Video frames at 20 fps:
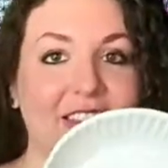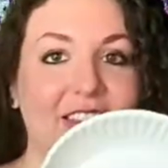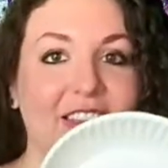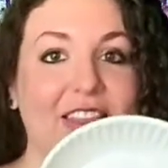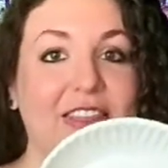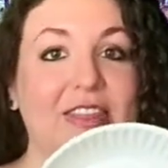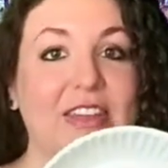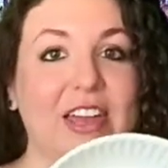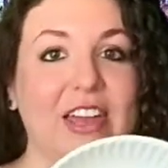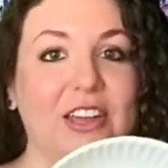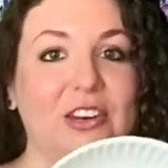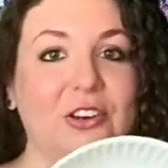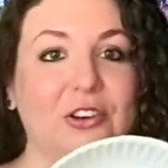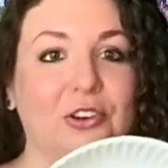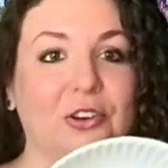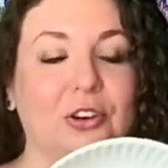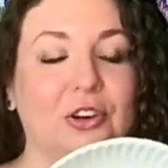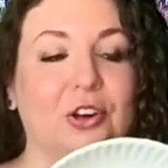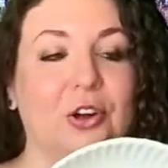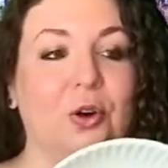And then
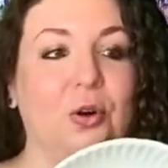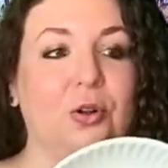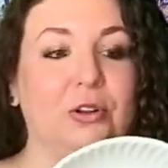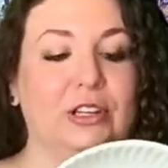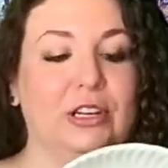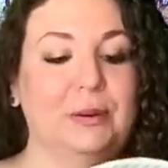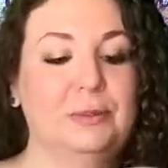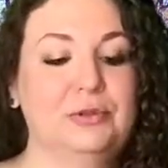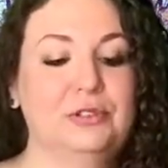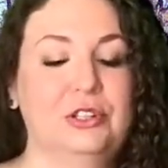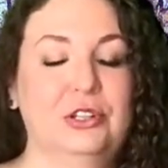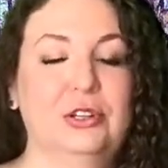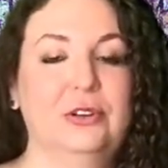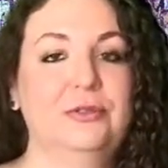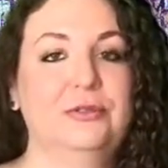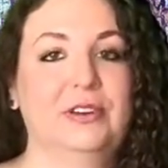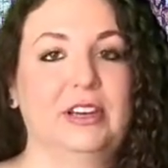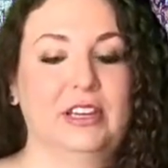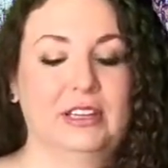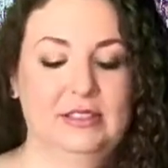you're going to hold it up to your
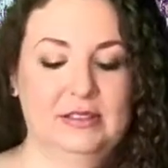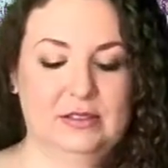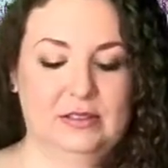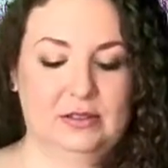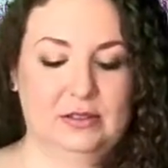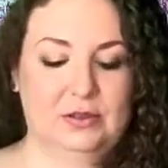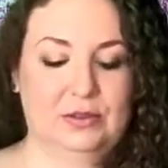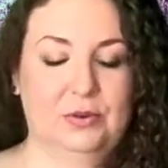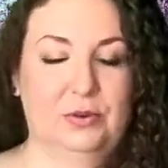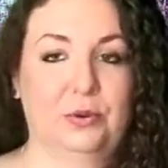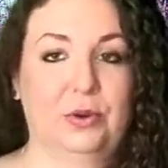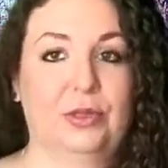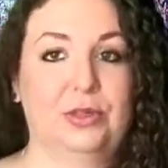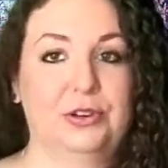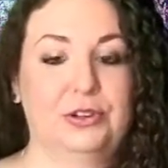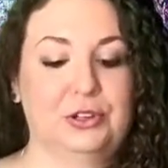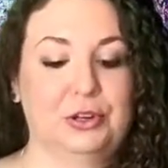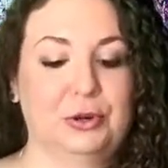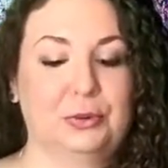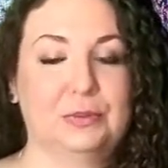face with the
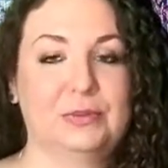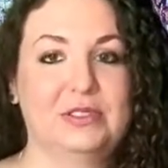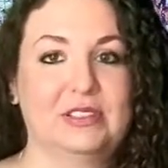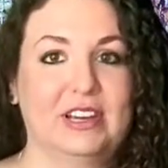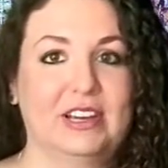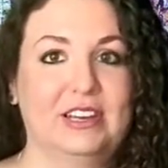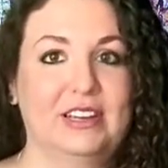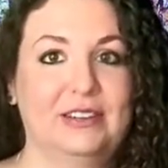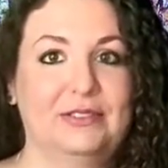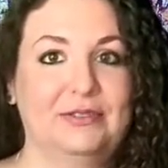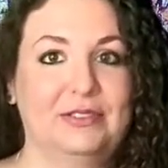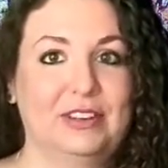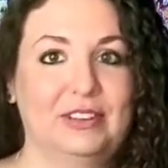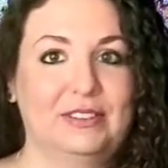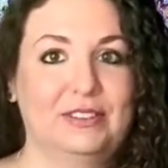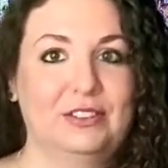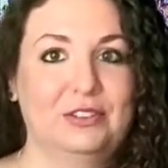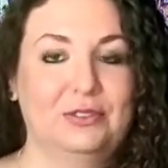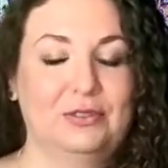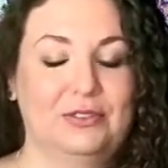dome side
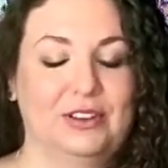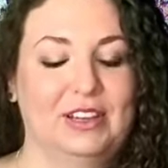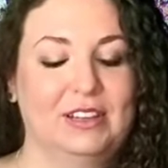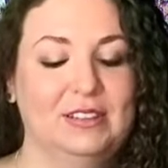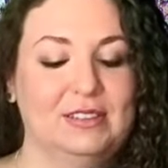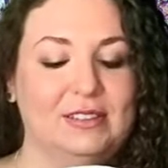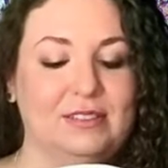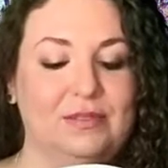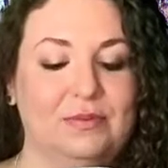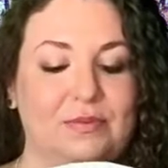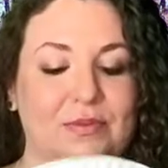facing your face.